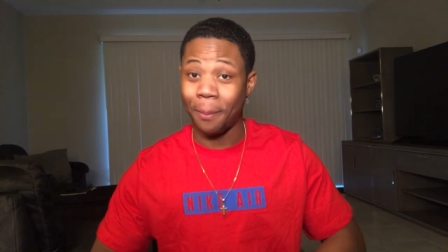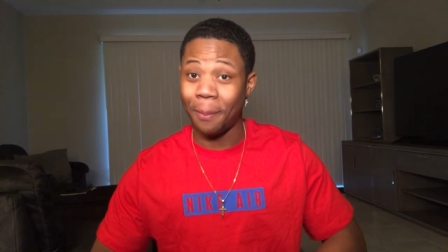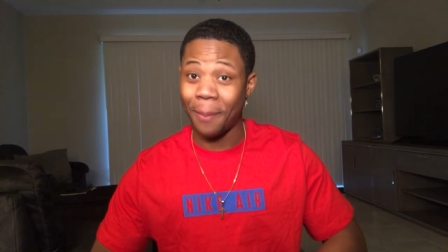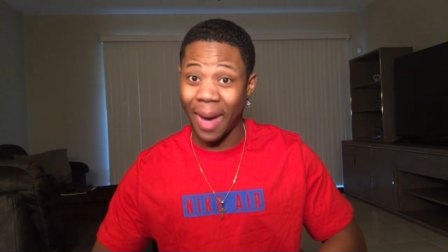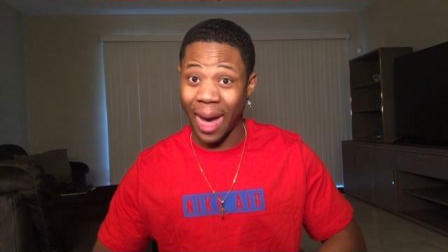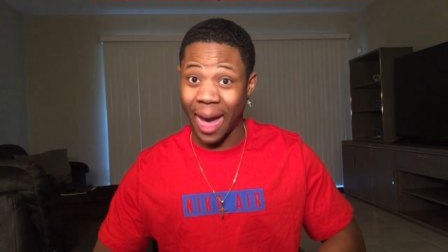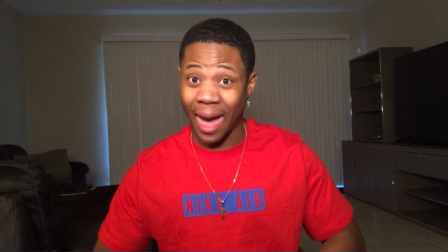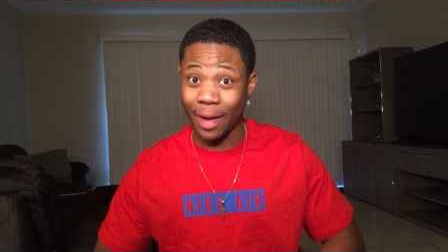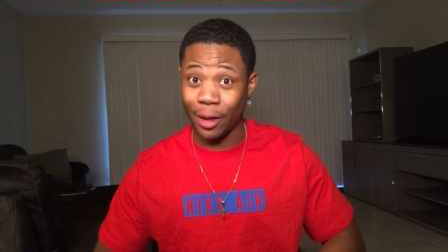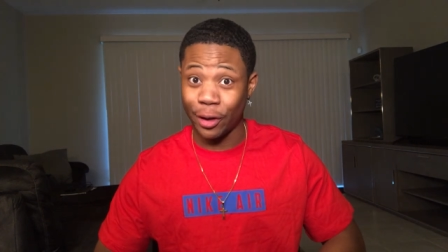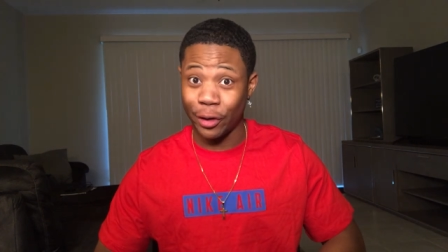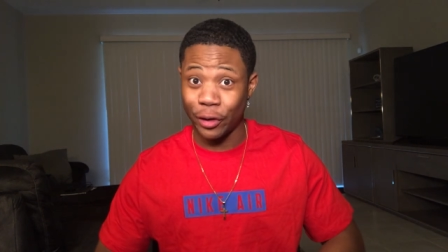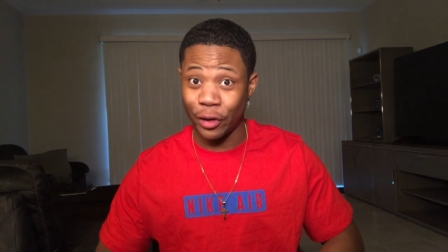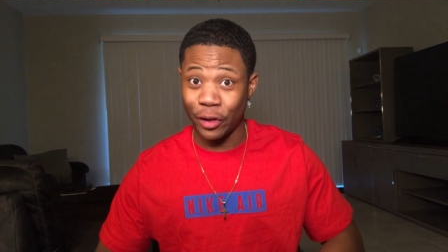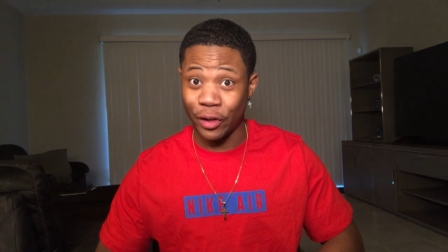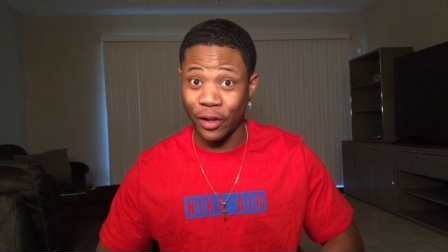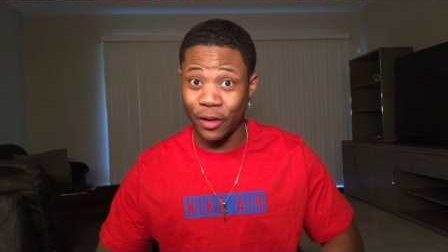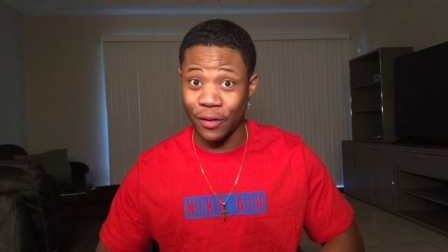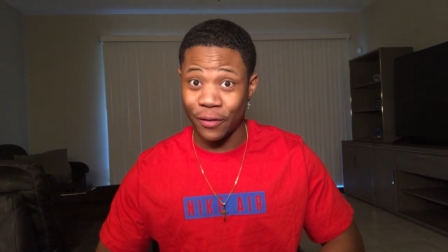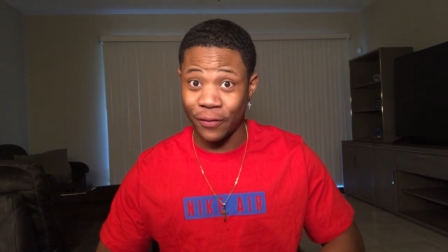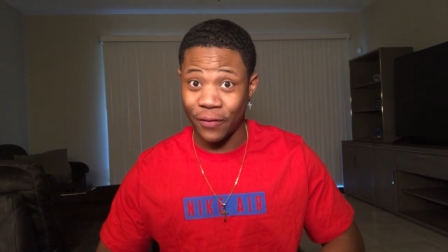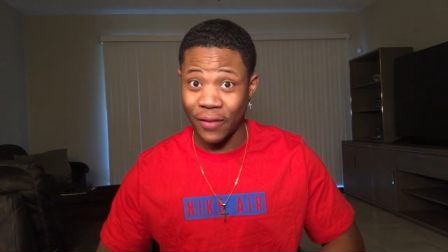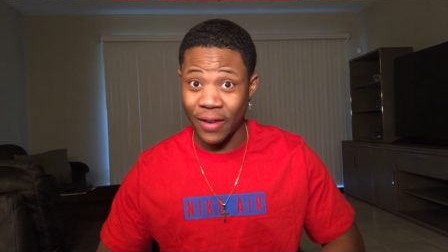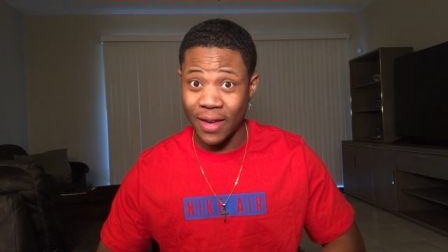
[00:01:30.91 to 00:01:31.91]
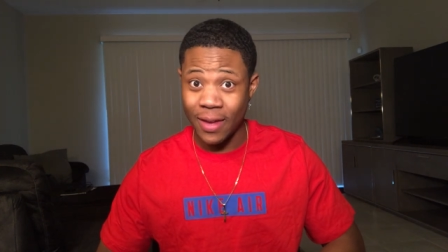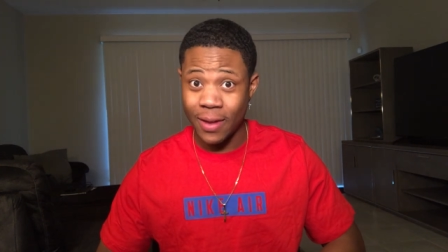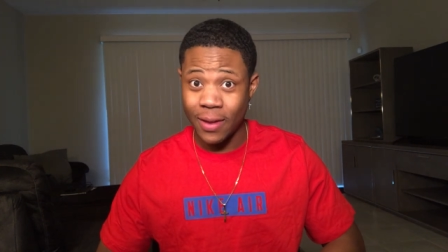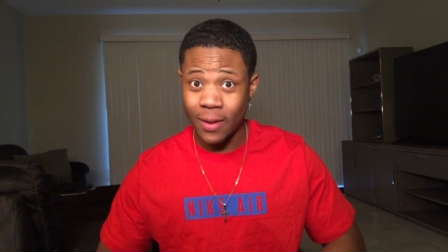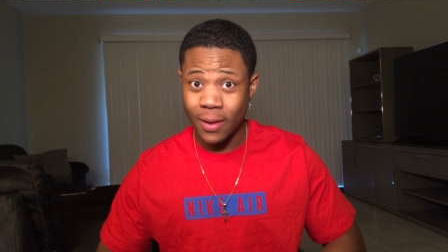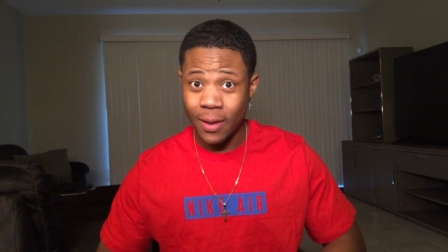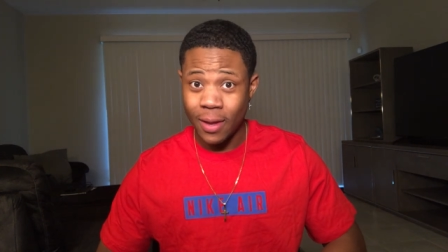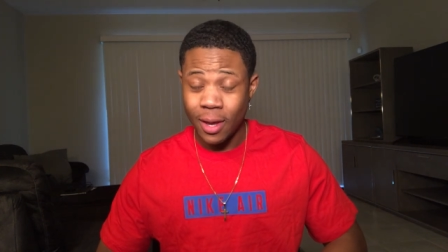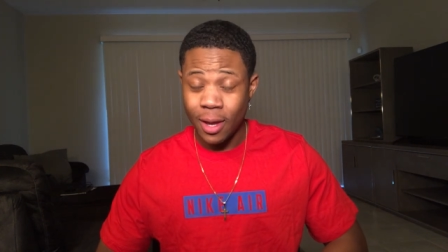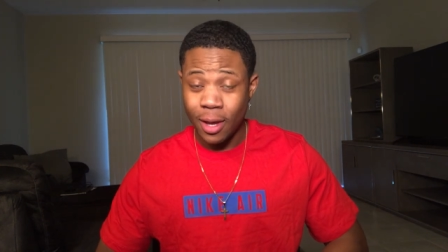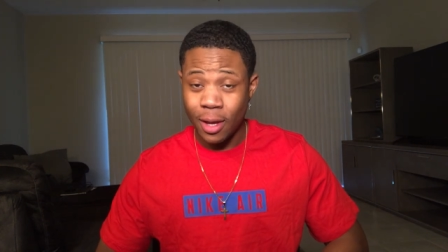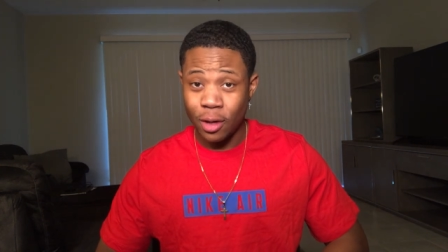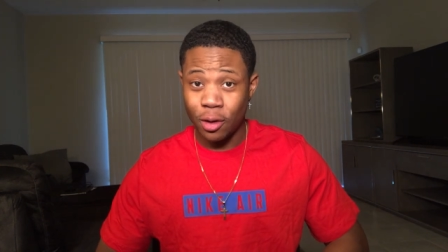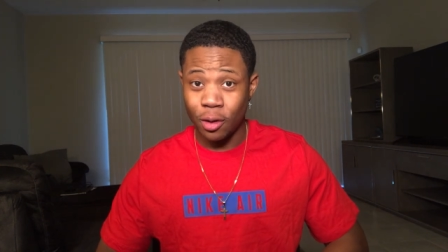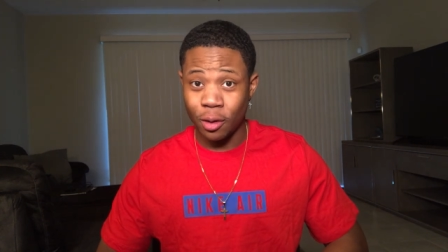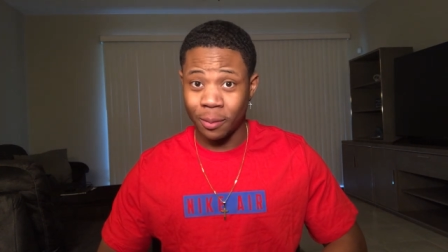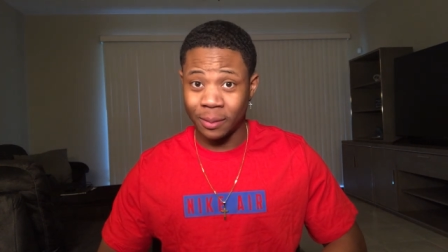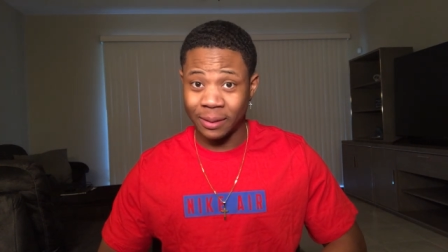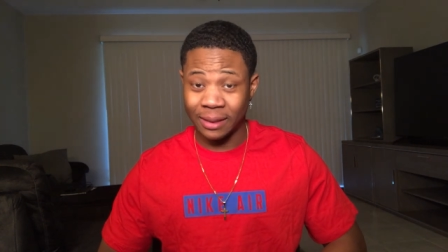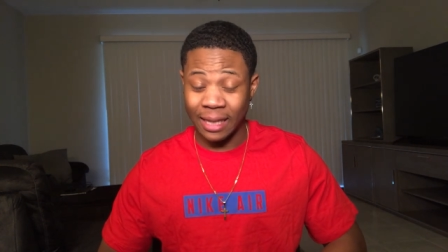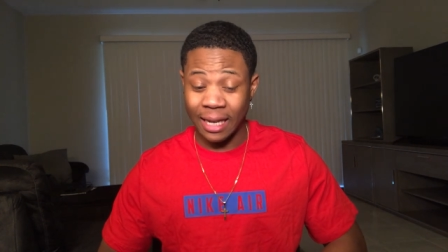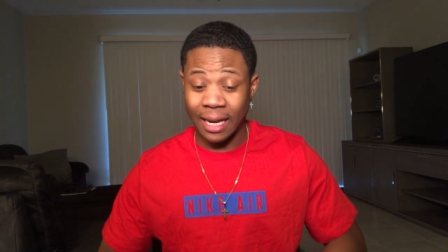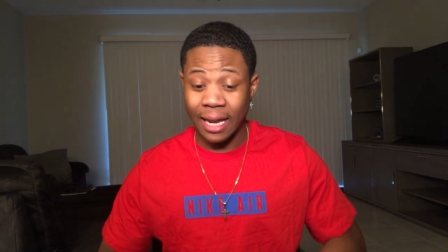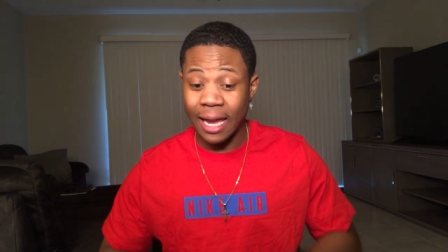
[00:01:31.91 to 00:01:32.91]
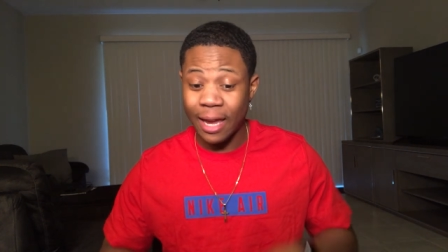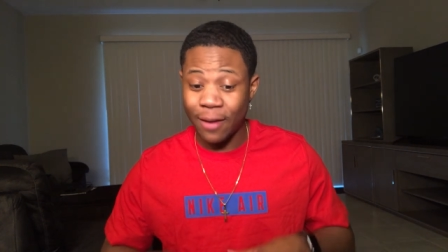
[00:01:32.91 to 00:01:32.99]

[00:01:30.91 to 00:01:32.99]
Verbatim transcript: mat under your feet you know what I'm saying?